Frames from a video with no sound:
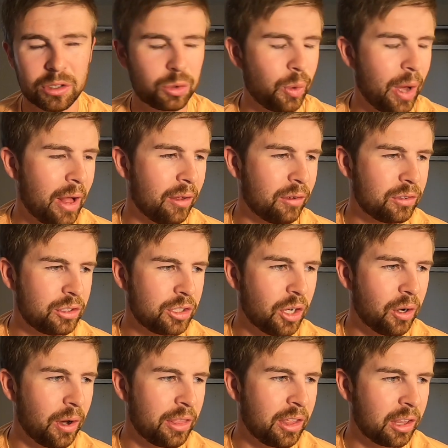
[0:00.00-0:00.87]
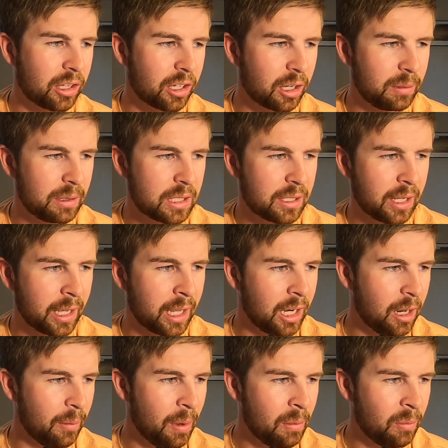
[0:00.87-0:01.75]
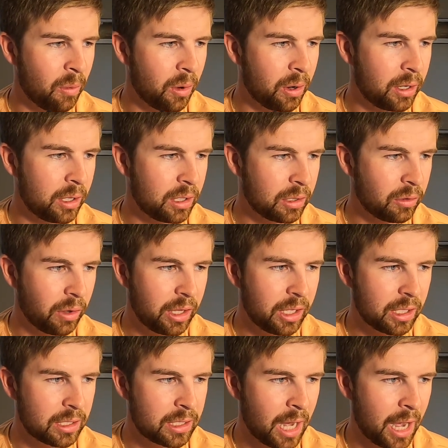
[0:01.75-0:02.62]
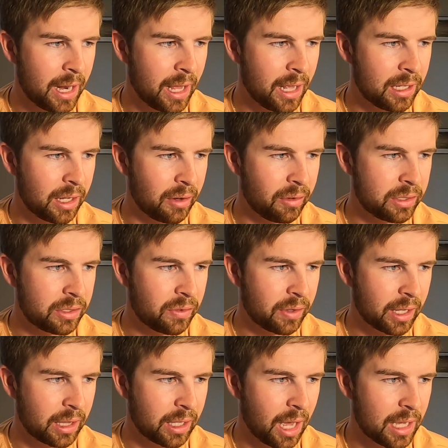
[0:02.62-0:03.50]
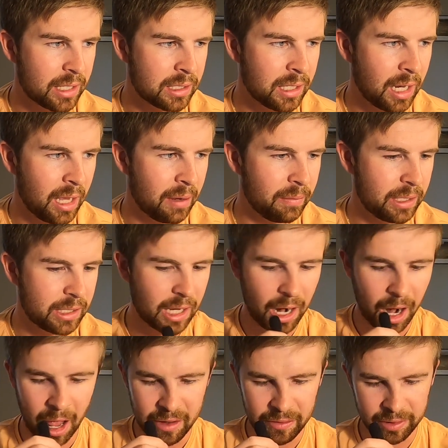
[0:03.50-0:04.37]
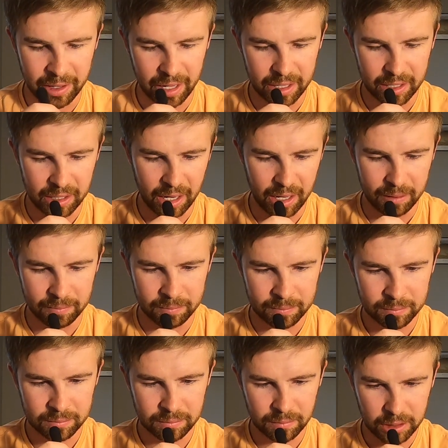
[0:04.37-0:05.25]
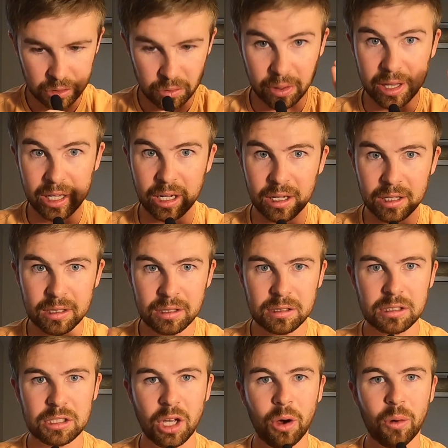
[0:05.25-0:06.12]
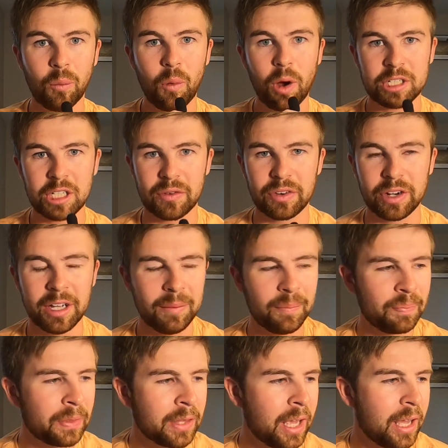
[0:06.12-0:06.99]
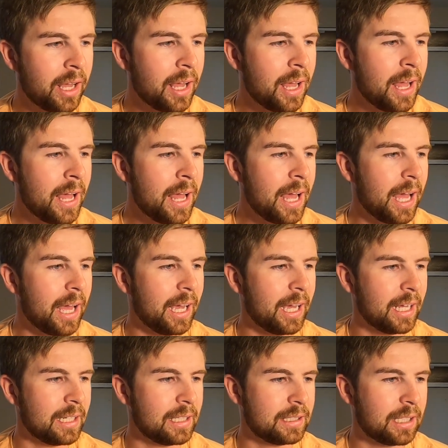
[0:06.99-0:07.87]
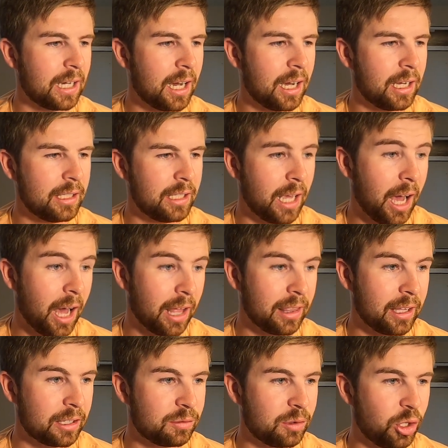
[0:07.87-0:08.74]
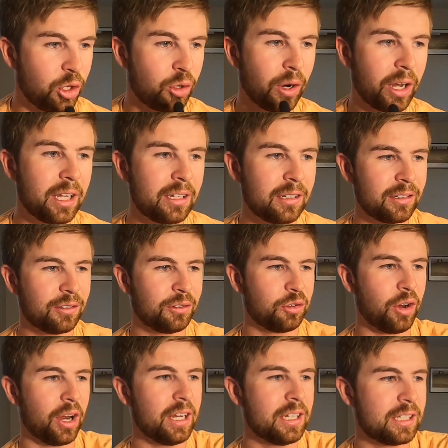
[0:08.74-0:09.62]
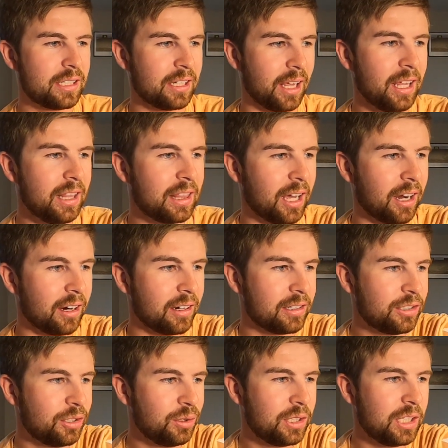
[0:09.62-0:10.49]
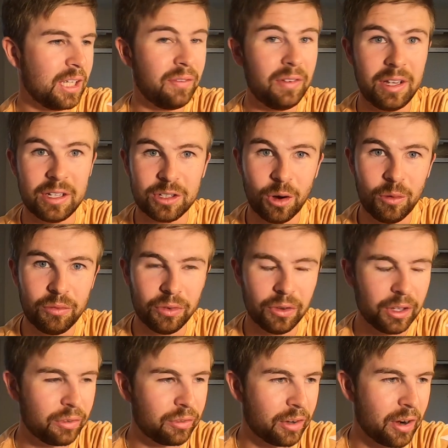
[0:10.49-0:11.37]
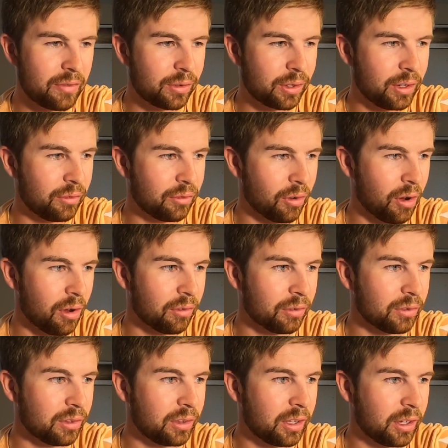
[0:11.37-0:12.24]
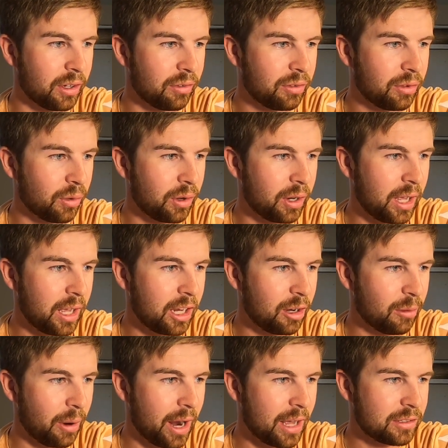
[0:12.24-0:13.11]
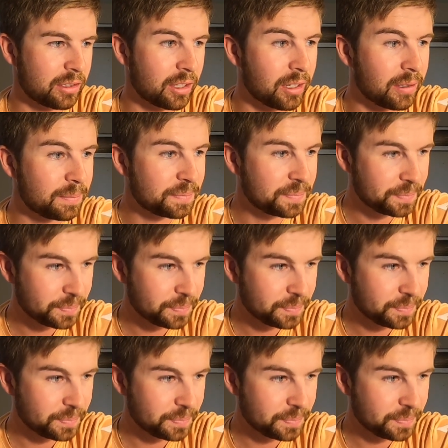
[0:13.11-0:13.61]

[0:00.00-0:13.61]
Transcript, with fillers: as well, so I think they're going to be slinging it a bit more. Really good tight end. I always forget the guy's name. He's got a hyphenated name he's really good. So watch out for him. And uh, yeah, I think it's be a great, great slate there. Two TVs, hopefully, for everyone involved with uh, Florida and Nebraska.